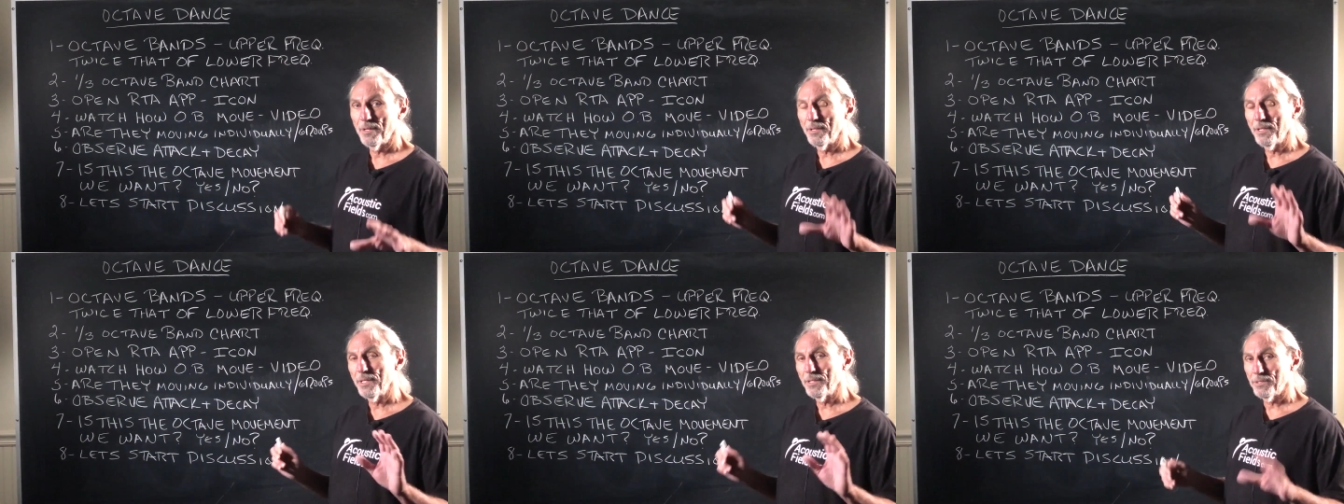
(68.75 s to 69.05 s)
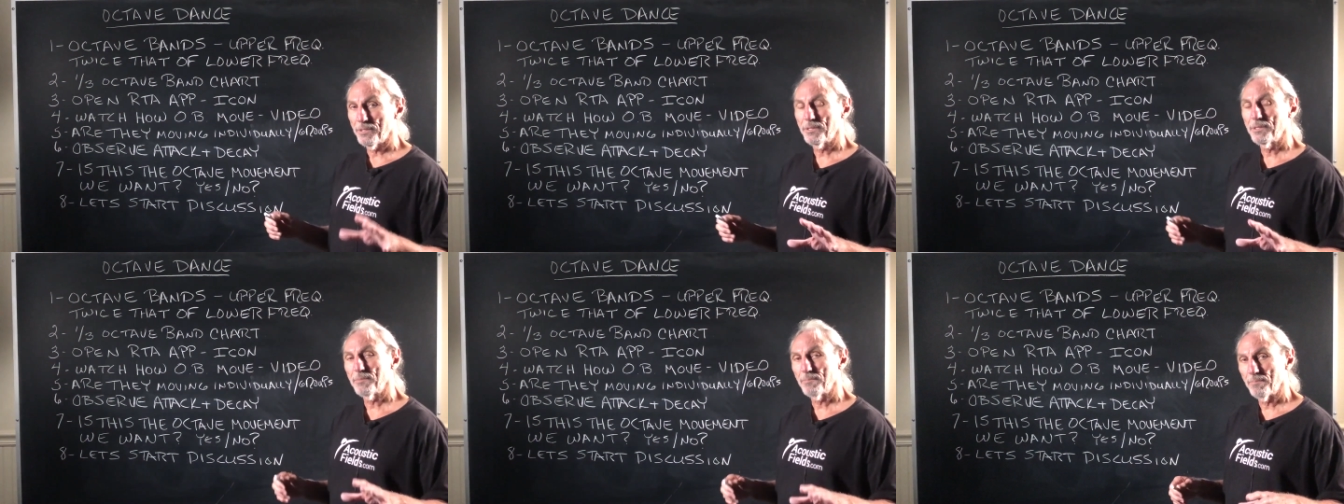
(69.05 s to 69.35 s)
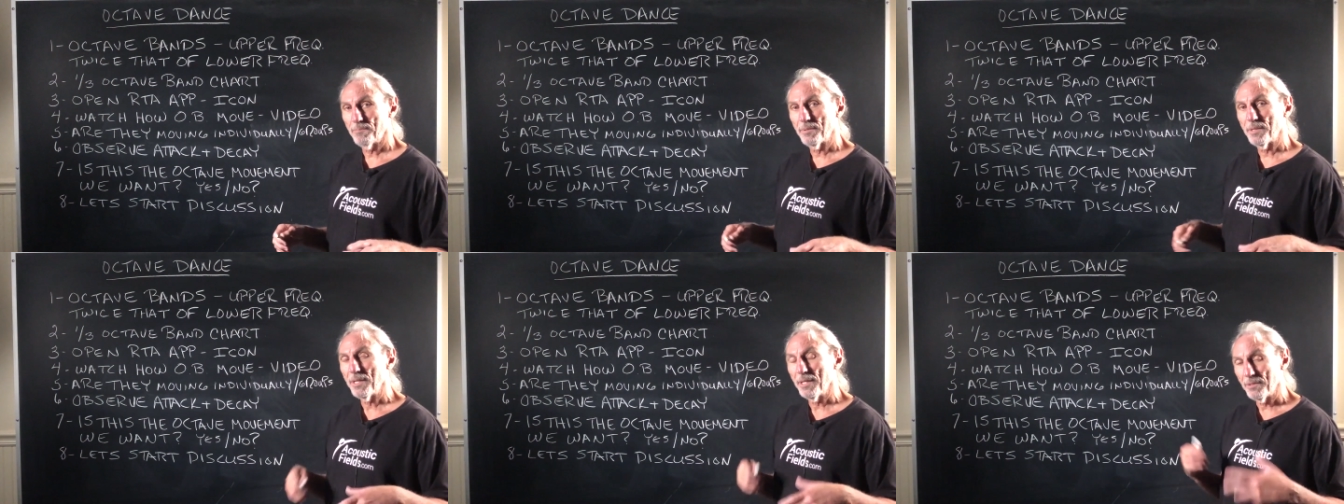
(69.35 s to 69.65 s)
Let's
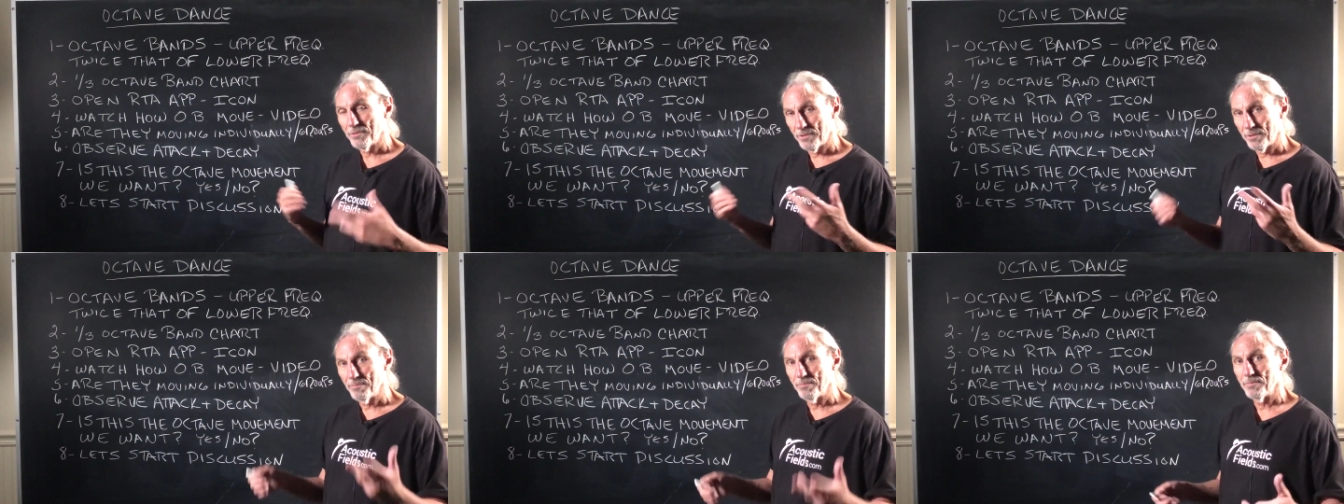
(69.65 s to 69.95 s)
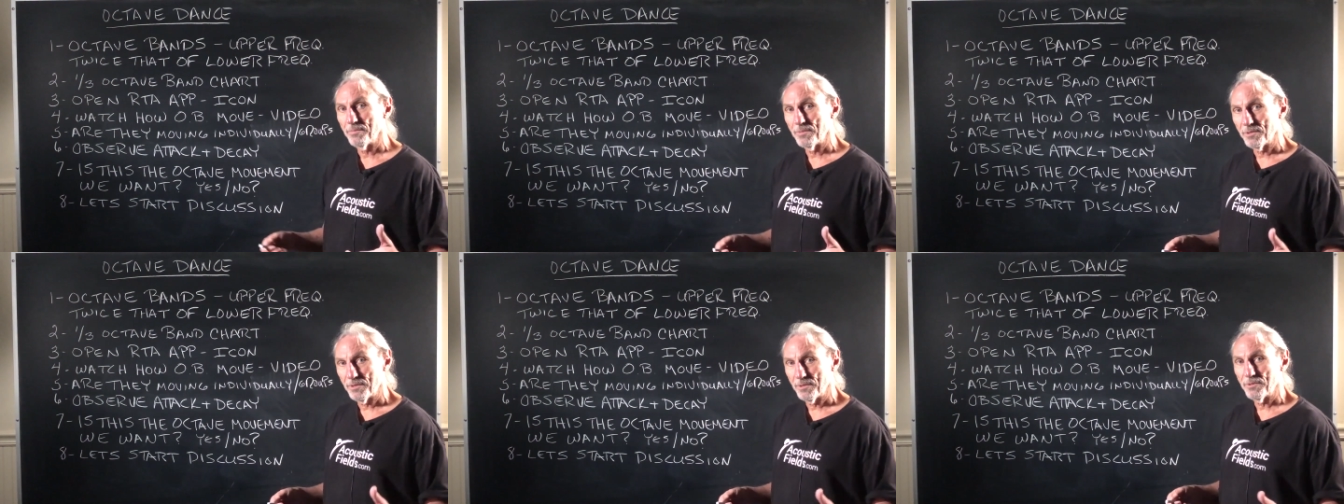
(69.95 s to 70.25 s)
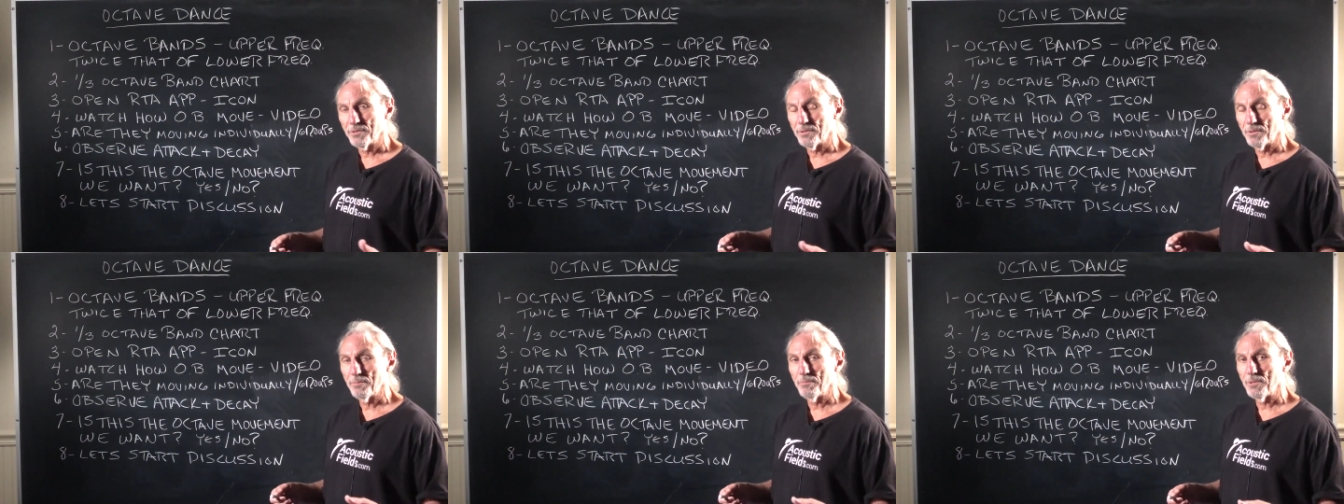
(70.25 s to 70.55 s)
get some,
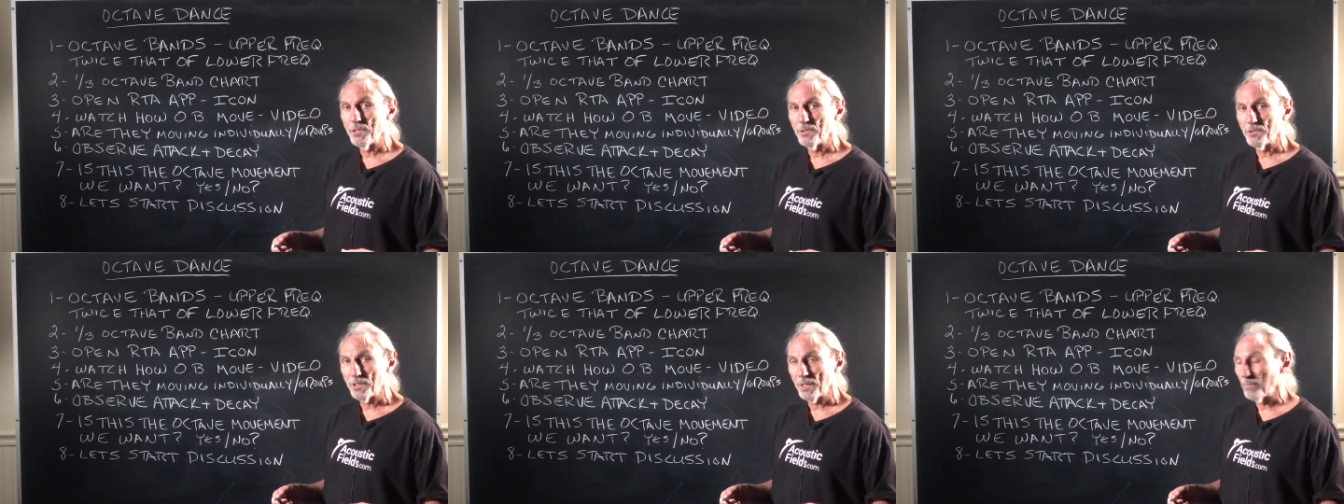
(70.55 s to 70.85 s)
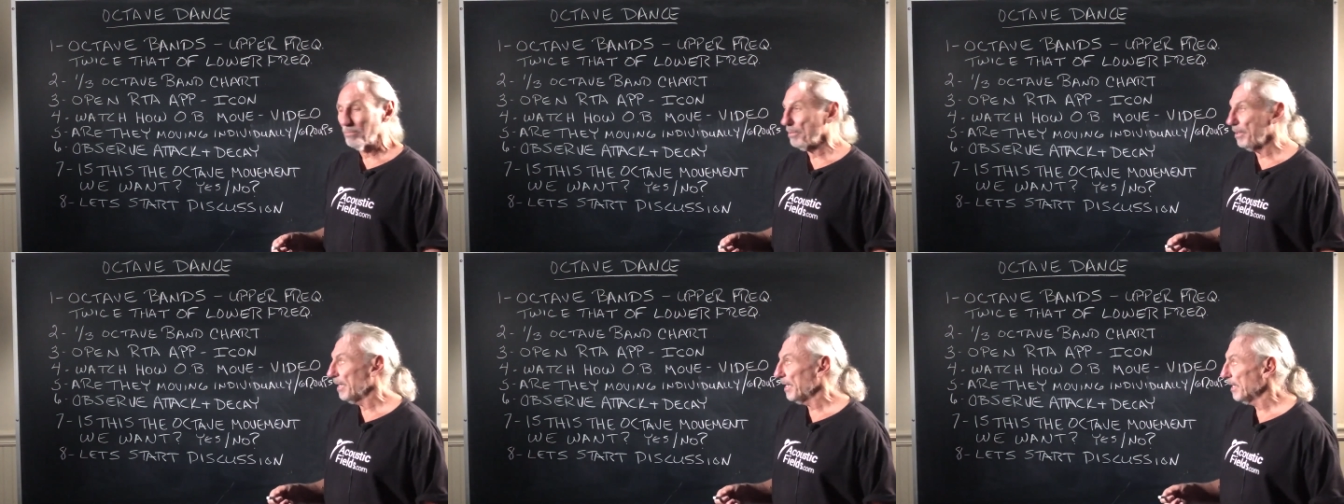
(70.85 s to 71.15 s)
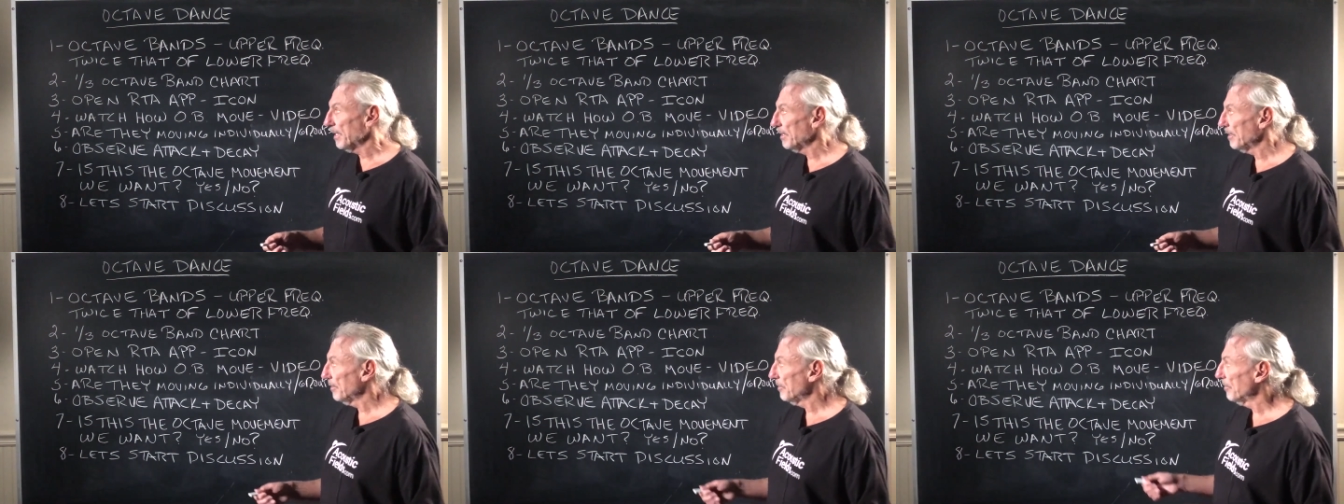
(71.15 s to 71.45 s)
some music
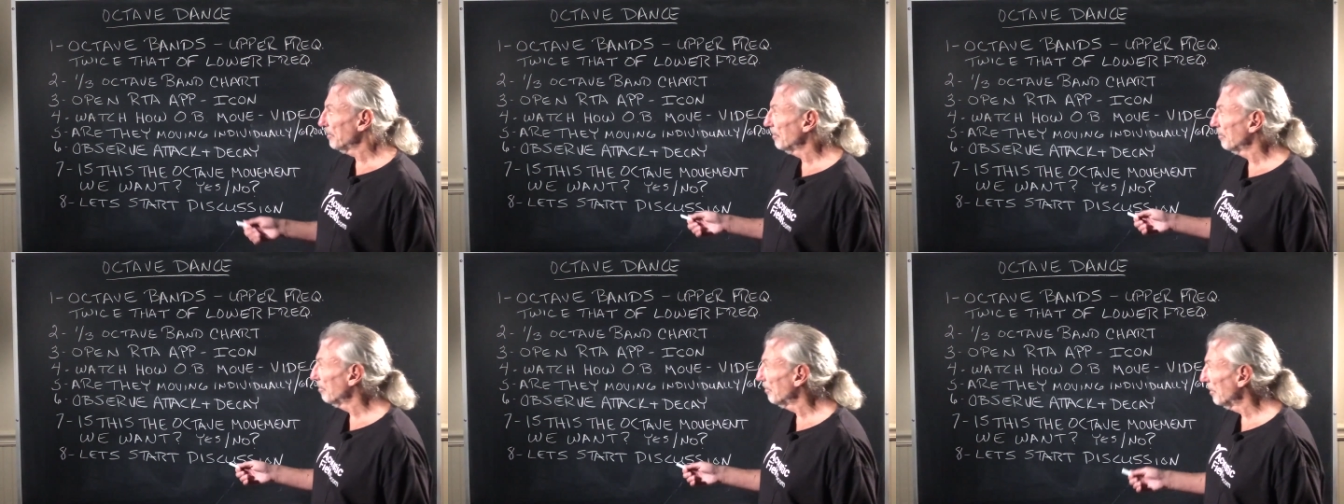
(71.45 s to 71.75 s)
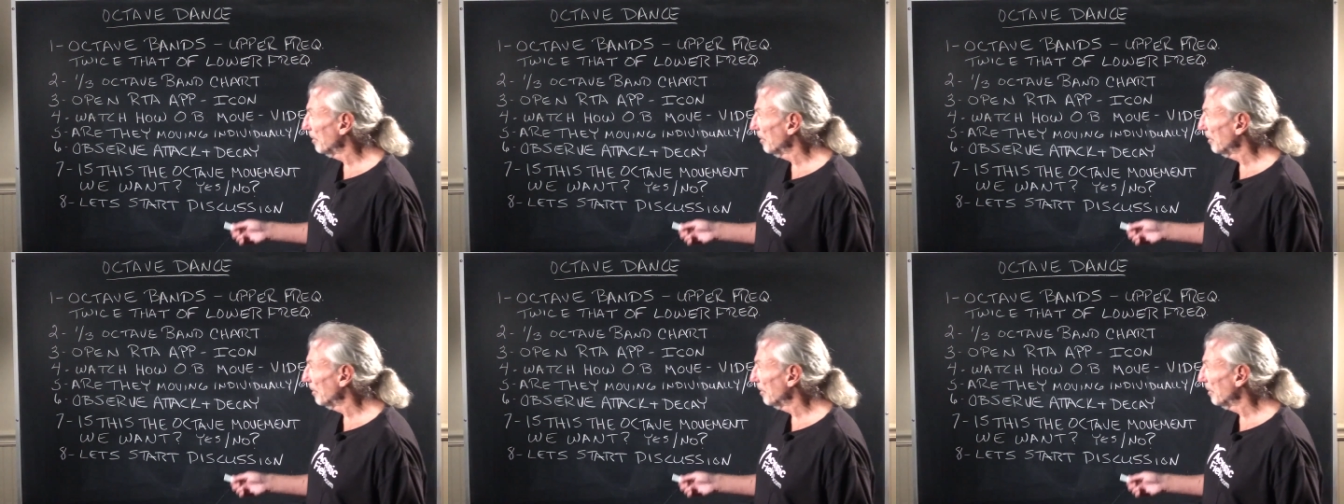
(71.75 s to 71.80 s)
playing in your